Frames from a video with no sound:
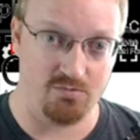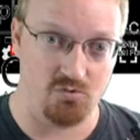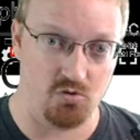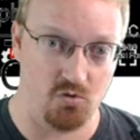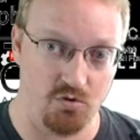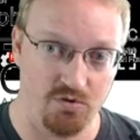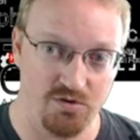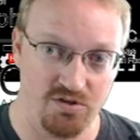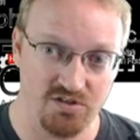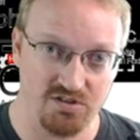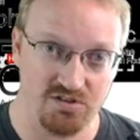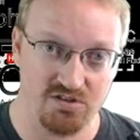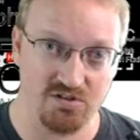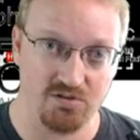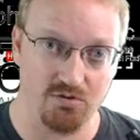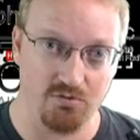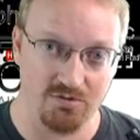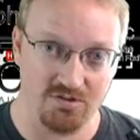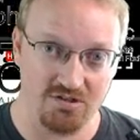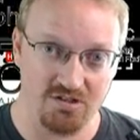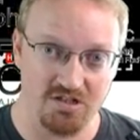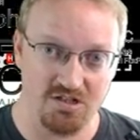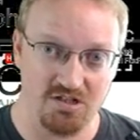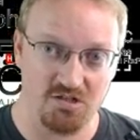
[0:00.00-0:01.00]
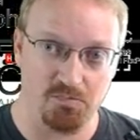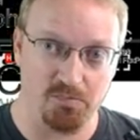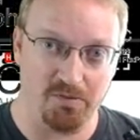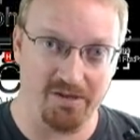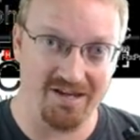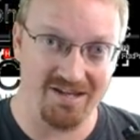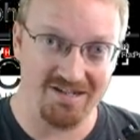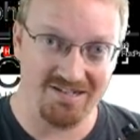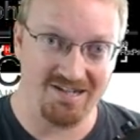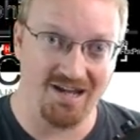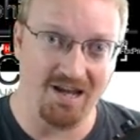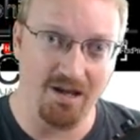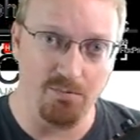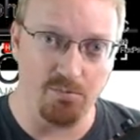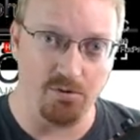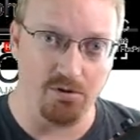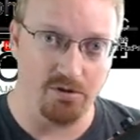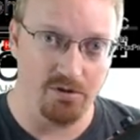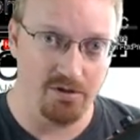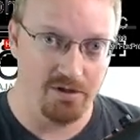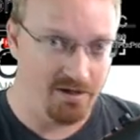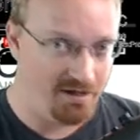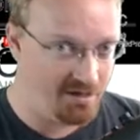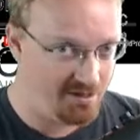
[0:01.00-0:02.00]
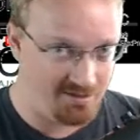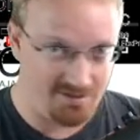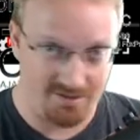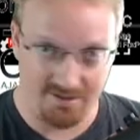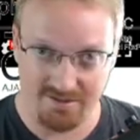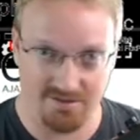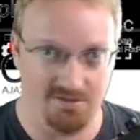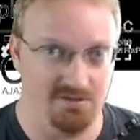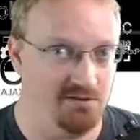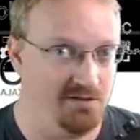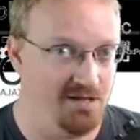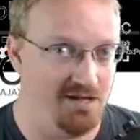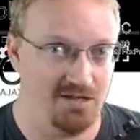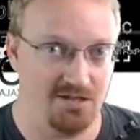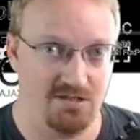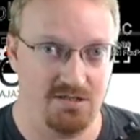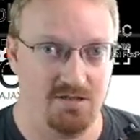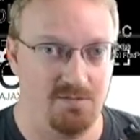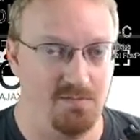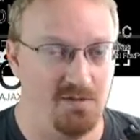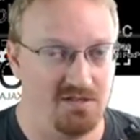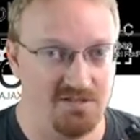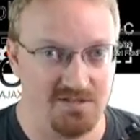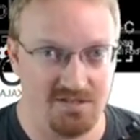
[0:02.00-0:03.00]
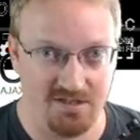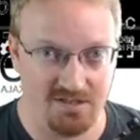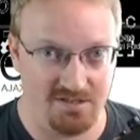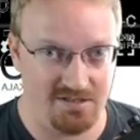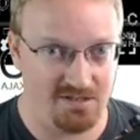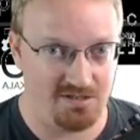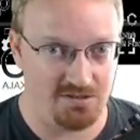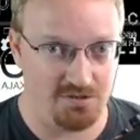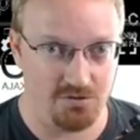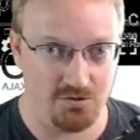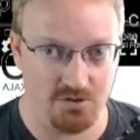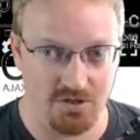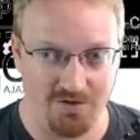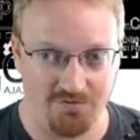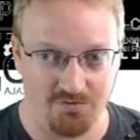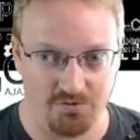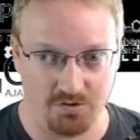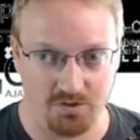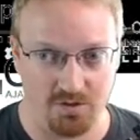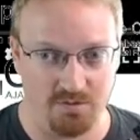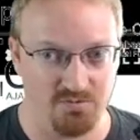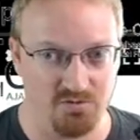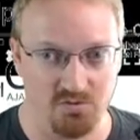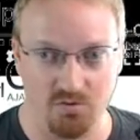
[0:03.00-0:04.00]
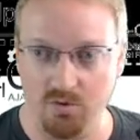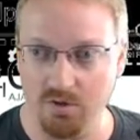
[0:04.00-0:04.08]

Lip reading: Or this is going to display a table, and it's still HTML, CSS, or JavaScript.